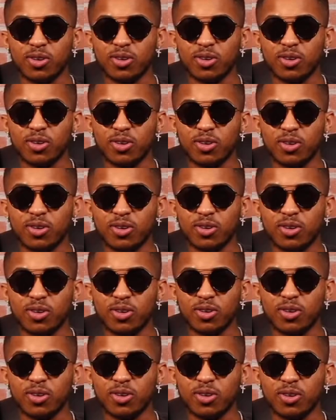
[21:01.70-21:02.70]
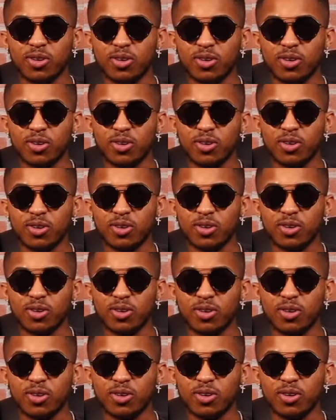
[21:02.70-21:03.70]

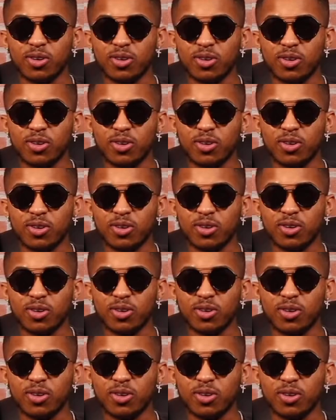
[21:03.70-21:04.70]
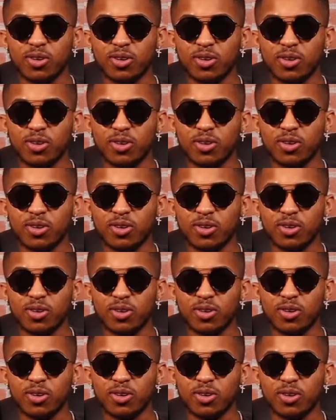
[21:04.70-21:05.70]

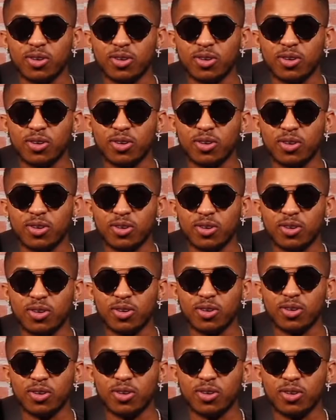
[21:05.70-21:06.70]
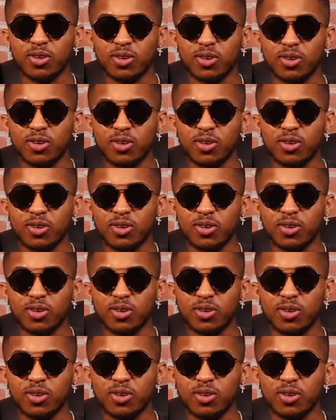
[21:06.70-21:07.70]

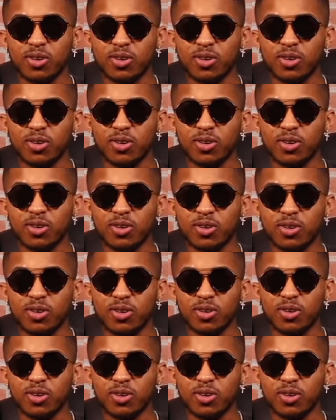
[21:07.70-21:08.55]
(silent)